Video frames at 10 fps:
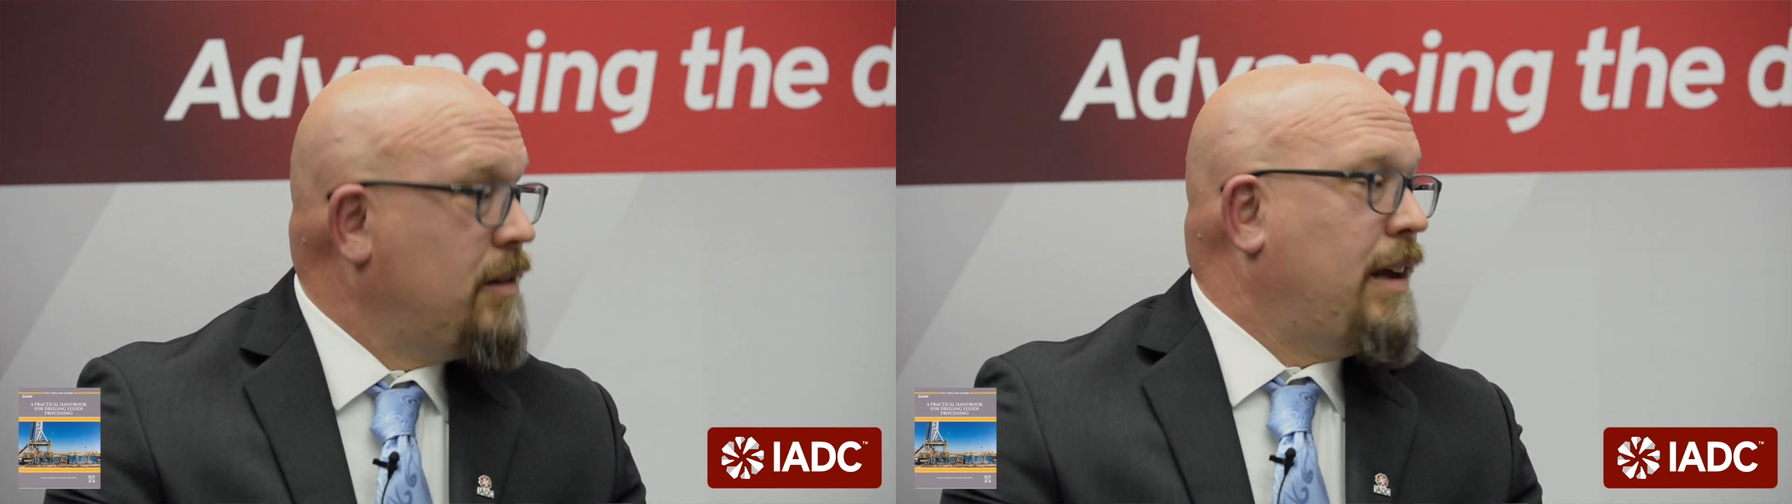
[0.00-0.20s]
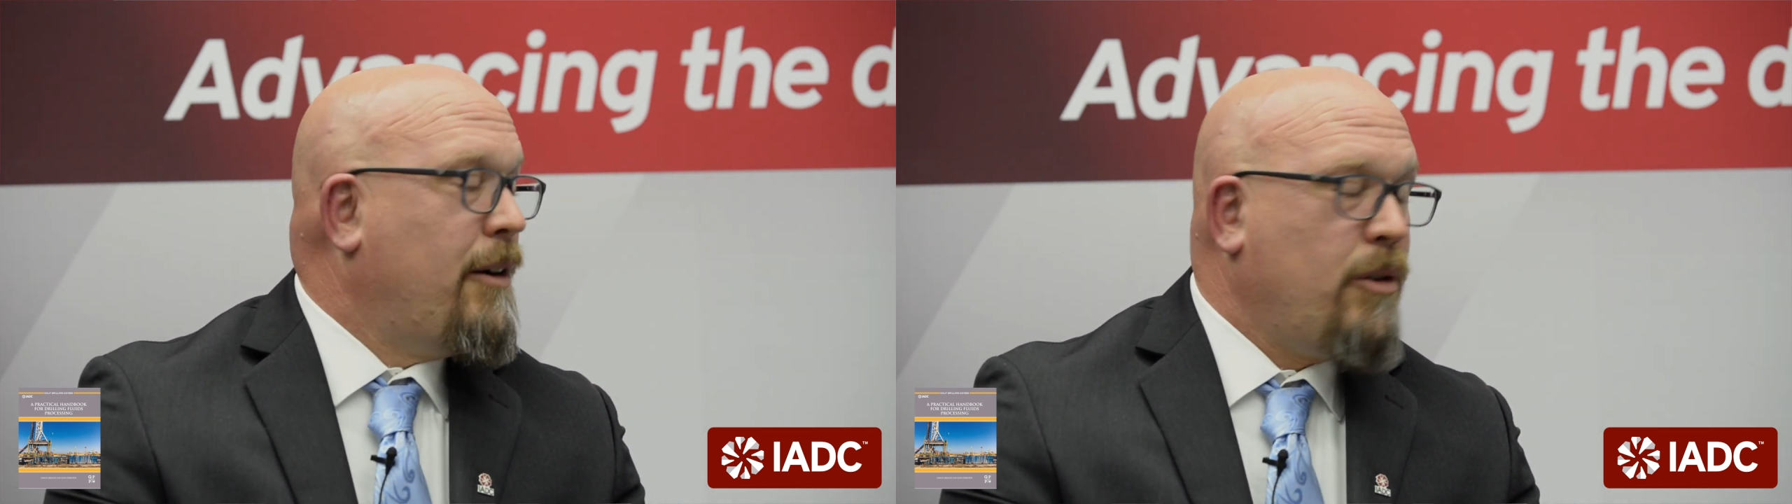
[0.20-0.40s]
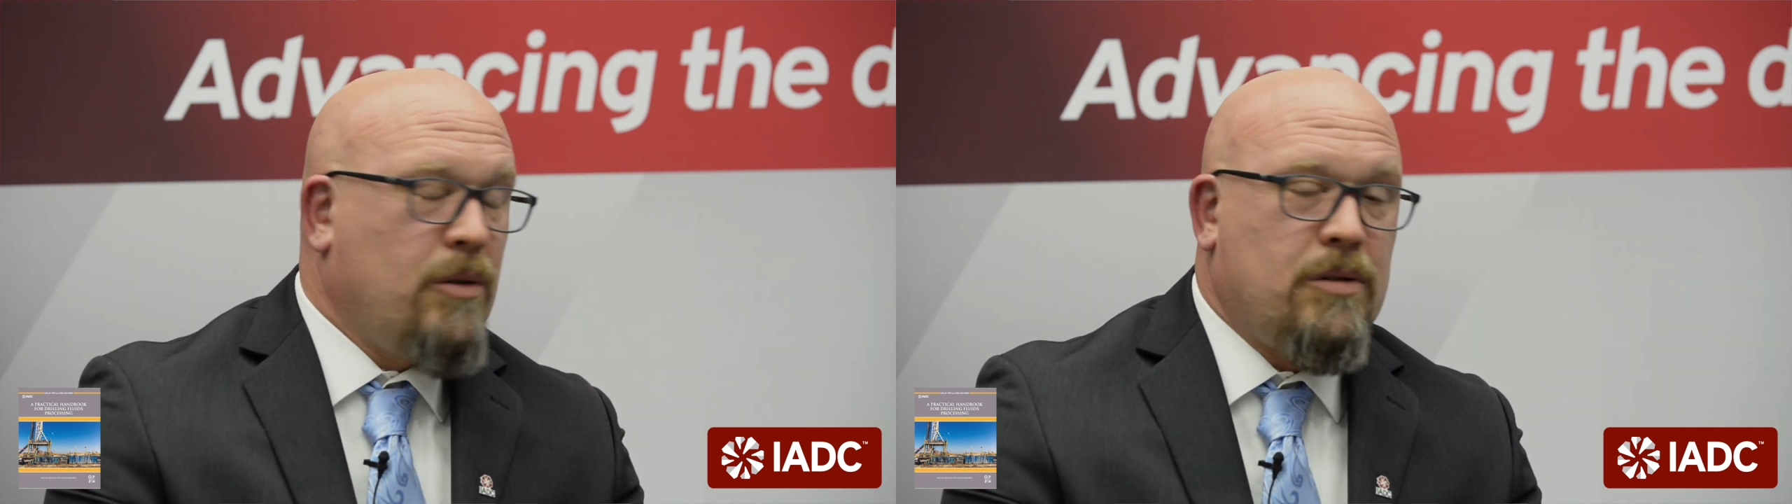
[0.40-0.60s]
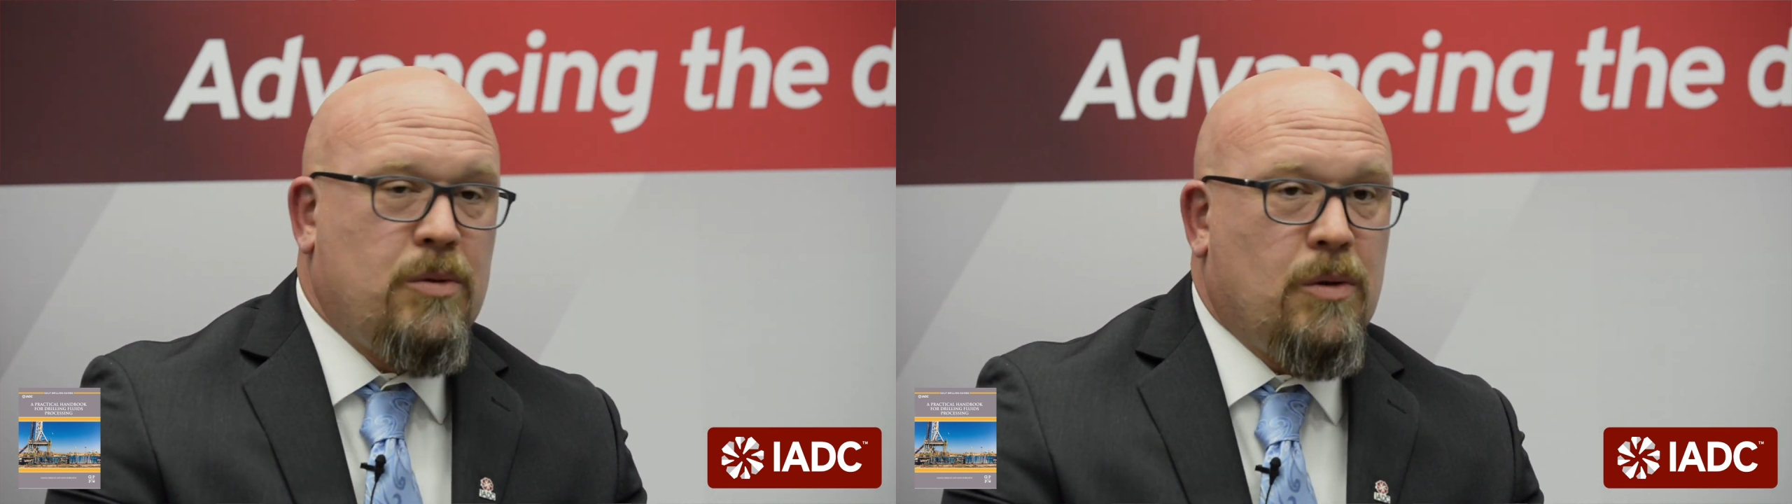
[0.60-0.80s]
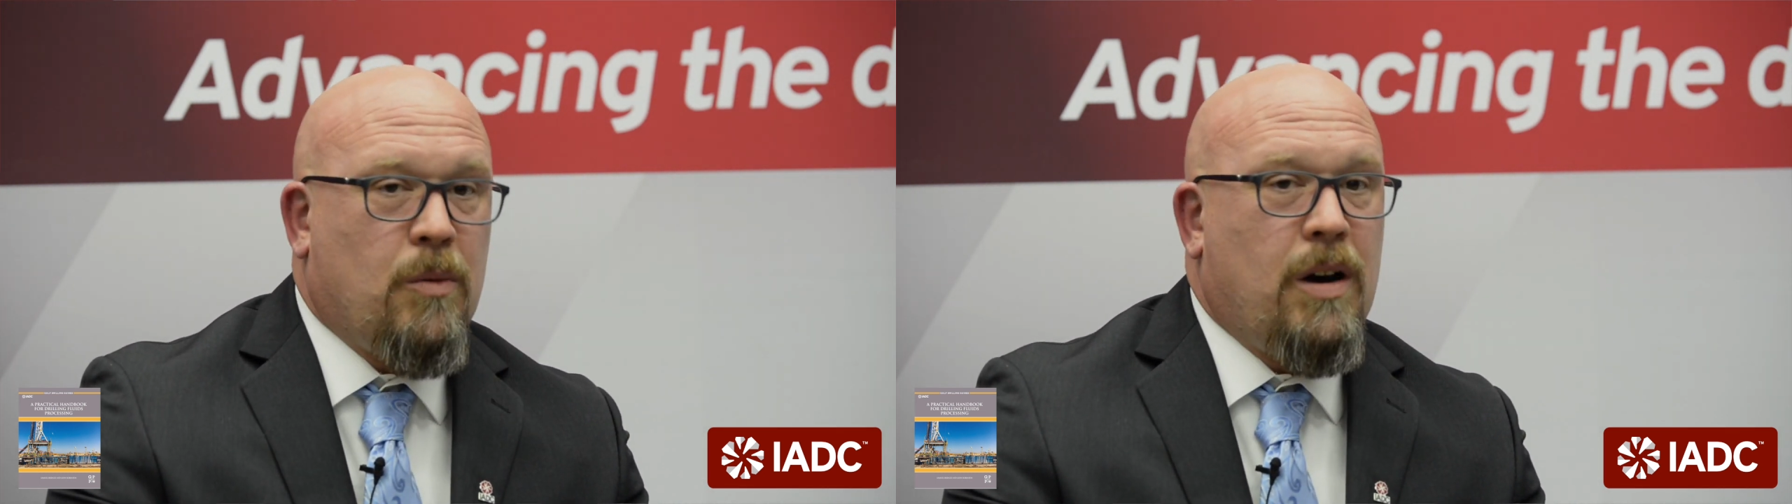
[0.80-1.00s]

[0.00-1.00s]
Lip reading: downhole tool